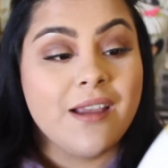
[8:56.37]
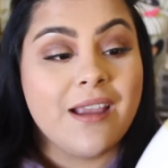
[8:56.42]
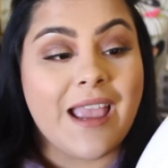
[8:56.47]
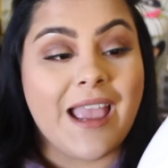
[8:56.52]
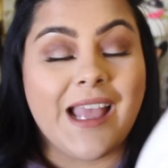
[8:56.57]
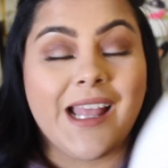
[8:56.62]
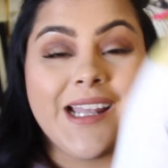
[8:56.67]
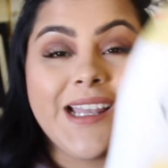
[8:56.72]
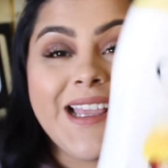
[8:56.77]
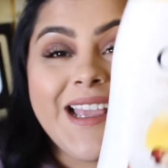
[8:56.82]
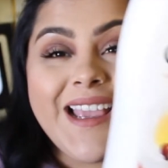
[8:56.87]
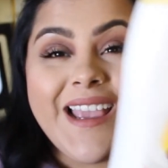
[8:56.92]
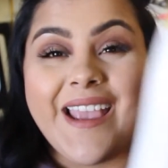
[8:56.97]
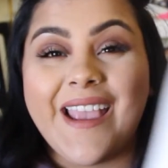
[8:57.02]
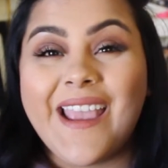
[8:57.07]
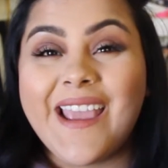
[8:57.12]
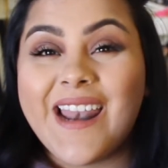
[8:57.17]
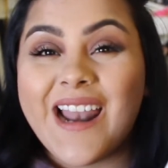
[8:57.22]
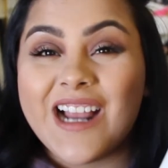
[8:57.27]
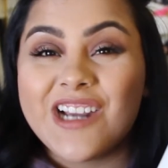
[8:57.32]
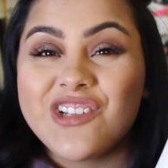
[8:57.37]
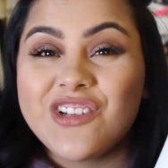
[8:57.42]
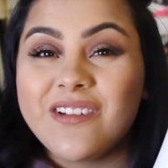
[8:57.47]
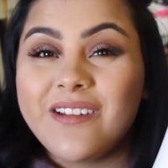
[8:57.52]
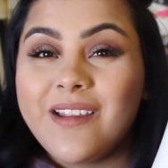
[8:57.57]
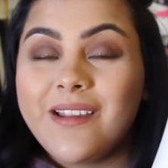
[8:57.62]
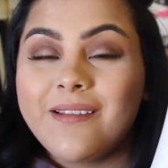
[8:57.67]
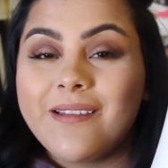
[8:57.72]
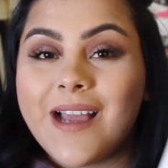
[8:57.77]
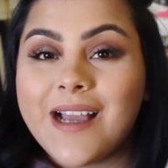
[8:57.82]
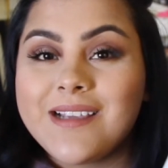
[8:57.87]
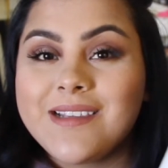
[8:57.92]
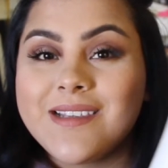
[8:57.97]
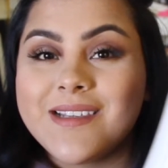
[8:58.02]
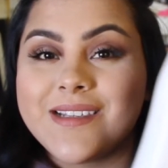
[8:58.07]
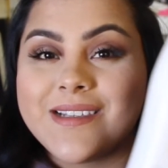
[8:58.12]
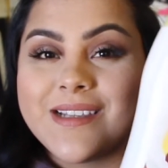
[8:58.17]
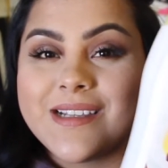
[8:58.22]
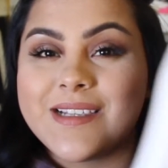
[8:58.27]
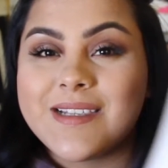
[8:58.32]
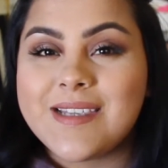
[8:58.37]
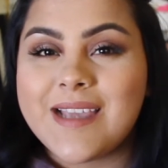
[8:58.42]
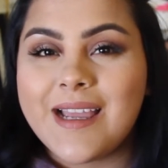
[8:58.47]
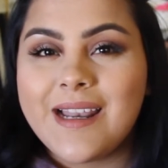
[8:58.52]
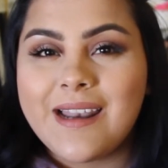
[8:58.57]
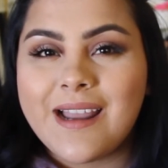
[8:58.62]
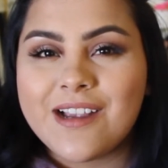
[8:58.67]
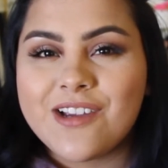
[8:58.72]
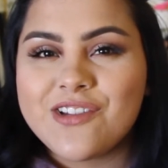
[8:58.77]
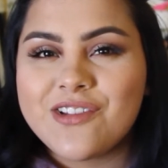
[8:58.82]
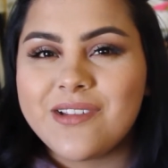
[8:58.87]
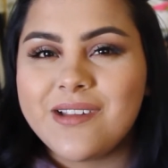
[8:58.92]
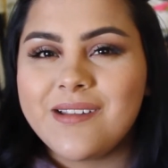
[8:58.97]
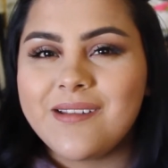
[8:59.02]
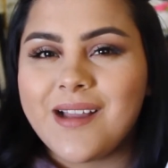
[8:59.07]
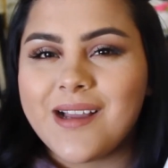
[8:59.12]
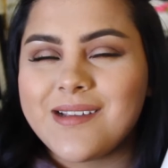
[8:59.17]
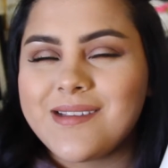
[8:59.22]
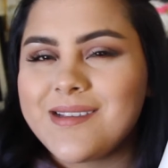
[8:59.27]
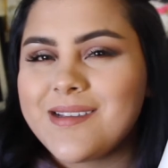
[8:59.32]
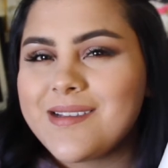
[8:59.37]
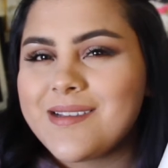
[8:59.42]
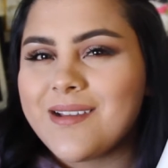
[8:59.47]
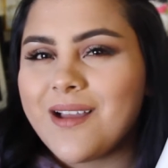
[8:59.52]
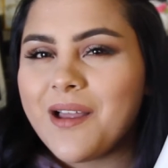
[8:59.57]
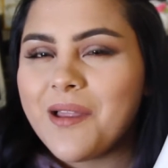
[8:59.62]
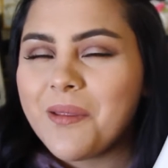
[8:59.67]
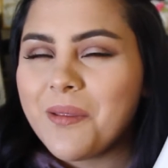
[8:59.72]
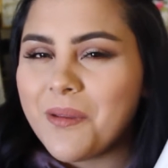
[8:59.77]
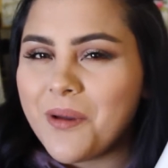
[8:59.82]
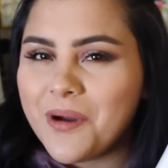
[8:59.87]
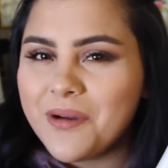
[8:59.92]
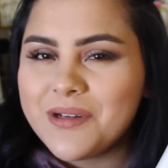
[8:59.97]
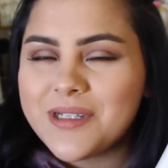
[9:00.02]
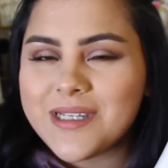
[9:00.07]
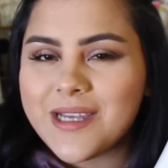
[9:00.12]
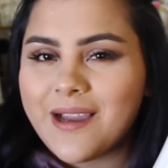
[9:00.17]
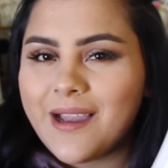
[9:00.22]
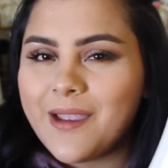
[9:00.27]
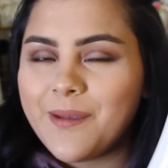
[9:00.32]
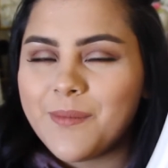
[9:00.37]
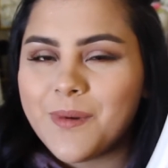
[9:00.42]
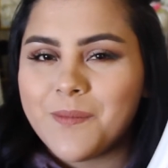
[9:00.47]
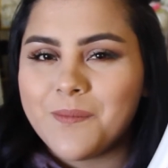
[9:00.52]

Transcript: And it actually lasts, the scent actually lasts a long time.